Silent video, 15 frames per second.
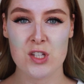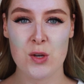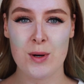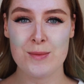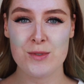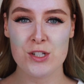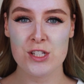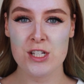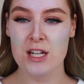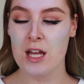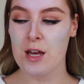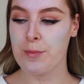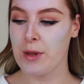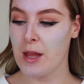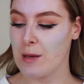So I'm just going
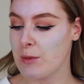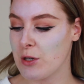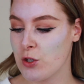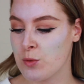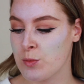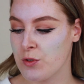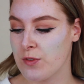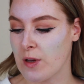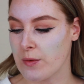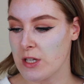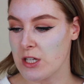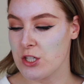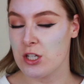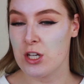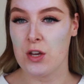to apply my normal
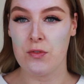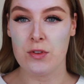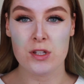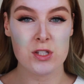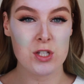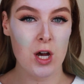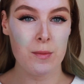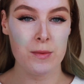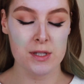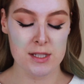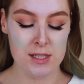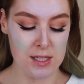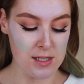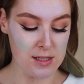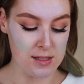foundation over the top.
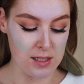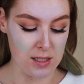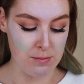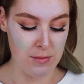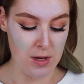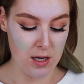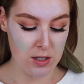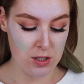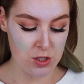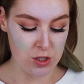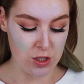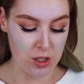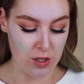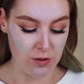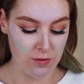This is the MAC
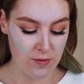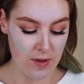Studio